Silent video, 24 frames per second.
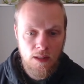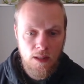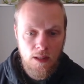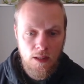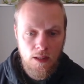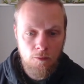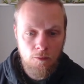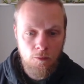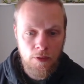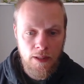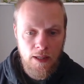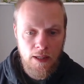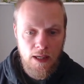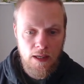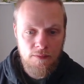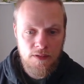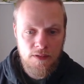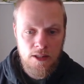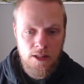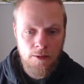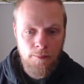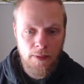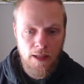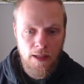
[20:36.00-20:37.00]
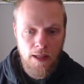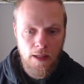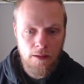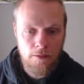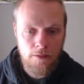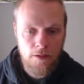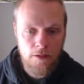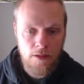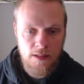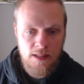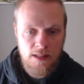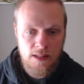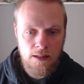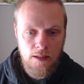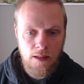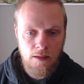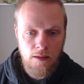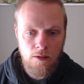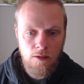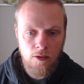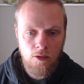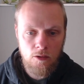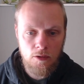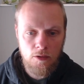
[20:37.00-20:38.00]
we have some errors
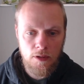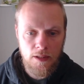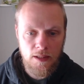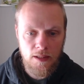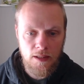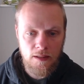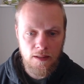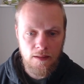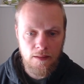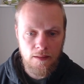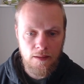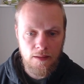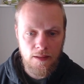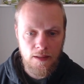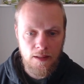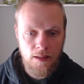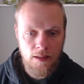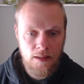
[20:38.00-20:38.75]
not only in the